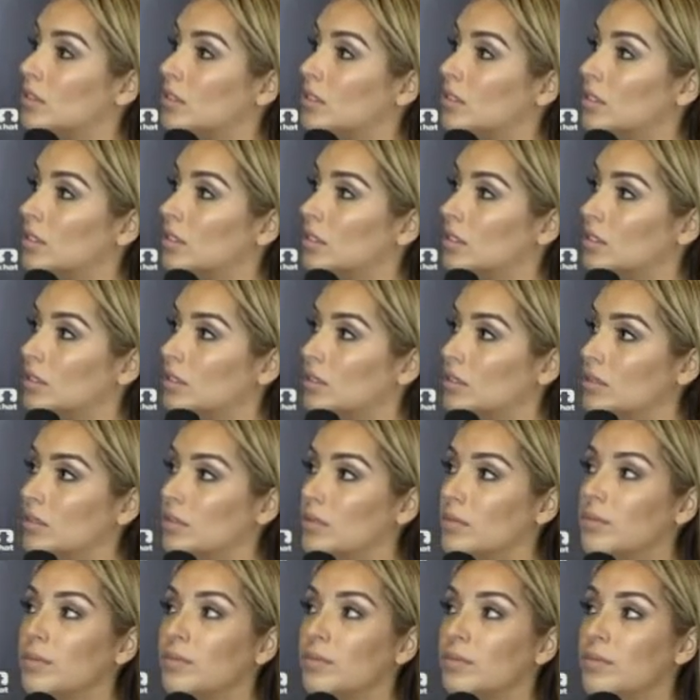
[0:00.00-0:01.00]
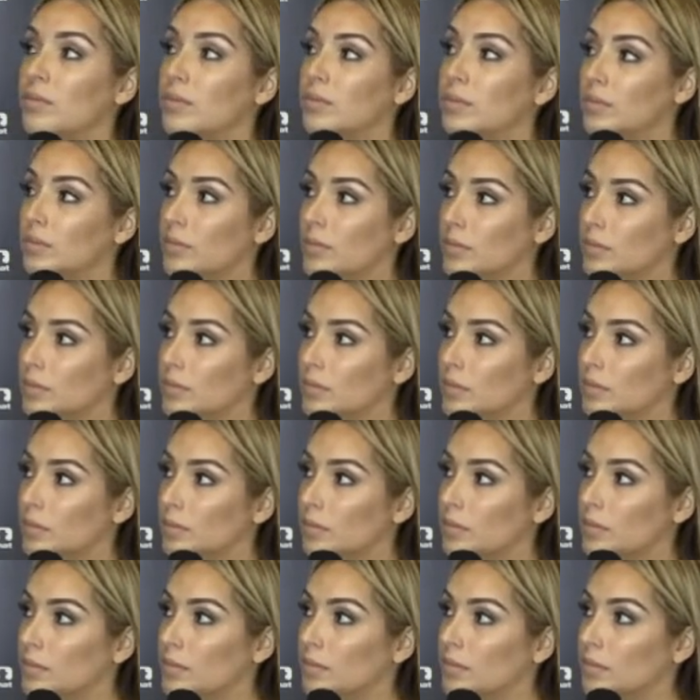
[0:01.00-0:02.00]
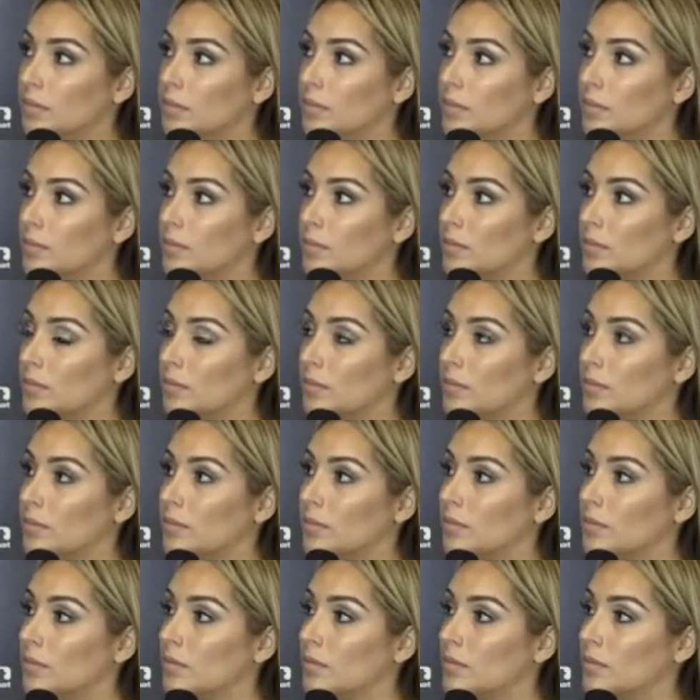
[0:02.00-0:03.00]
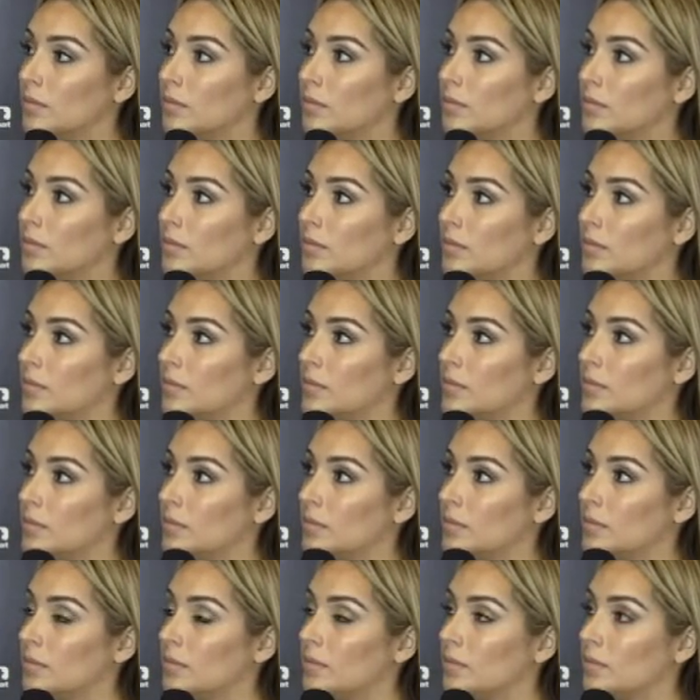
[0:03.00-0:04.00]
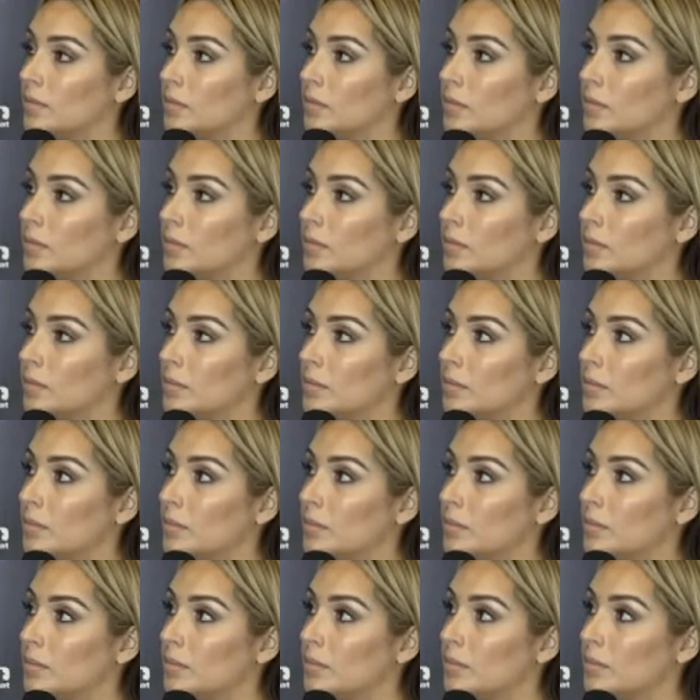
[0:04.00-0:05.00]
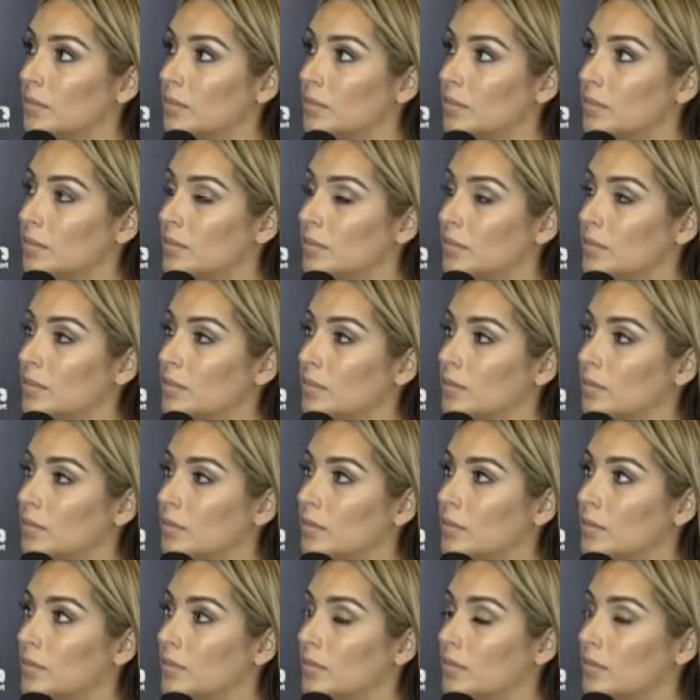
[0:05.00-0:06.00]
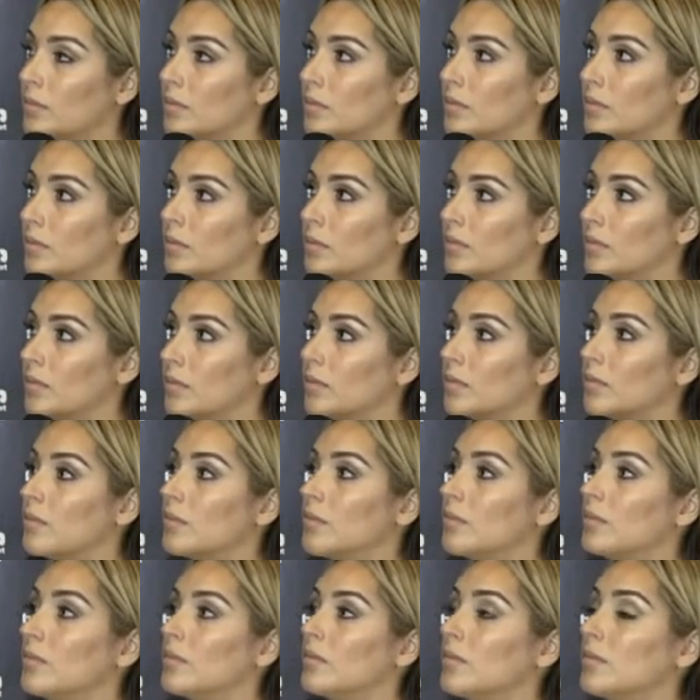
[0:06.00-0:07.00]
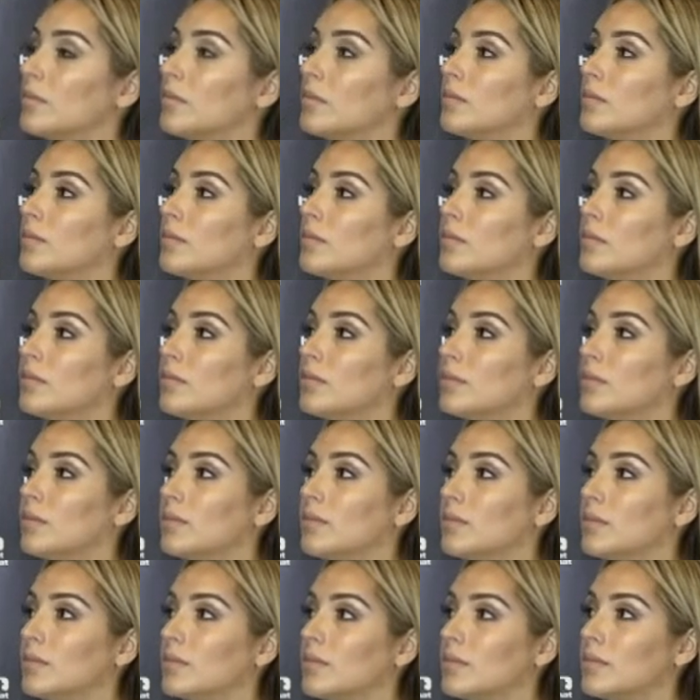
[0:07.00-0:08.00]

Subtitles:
(silent)